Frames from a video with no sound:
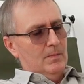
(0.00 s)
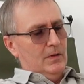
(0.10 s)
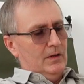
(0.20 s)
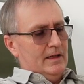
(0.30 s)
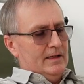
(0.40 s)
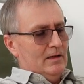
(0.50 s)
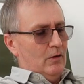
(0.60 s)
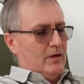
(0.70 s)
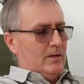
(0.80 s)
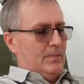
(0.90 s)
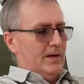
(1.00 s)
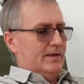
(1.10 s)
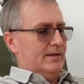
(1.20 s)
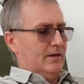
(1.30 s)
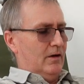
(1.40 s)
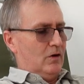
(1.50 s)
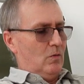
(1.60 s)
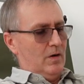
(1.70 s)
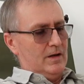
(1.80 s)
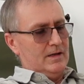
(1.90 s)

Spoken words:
But these locking pins are quite